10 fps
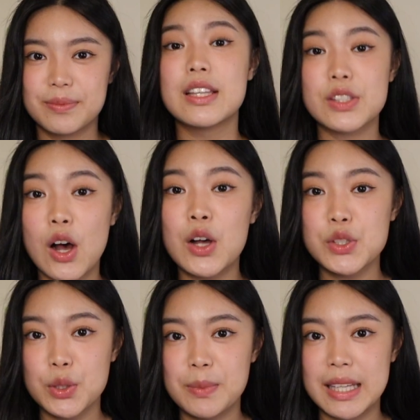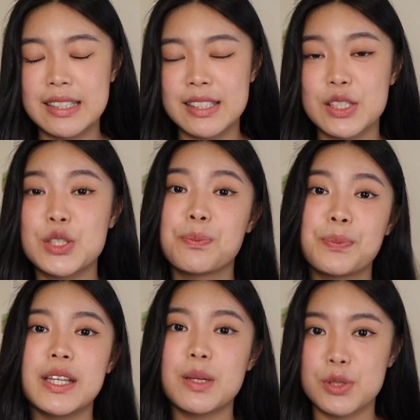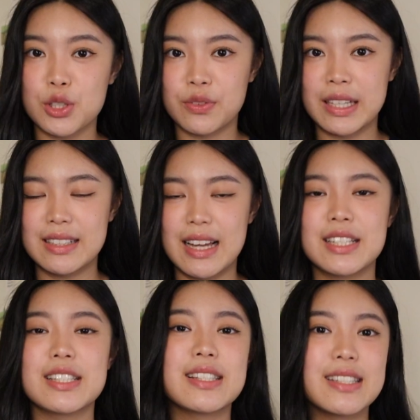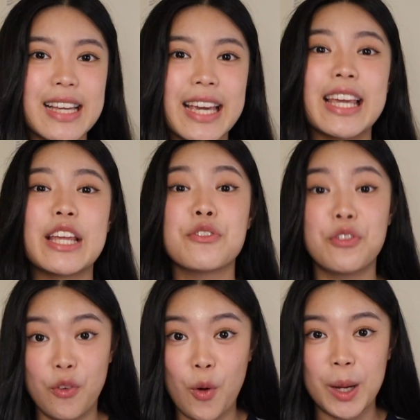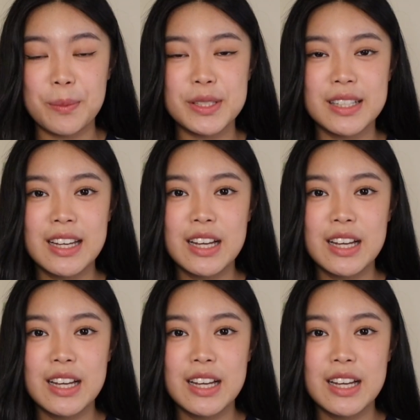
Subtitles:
This also means to be observant and to stay informed.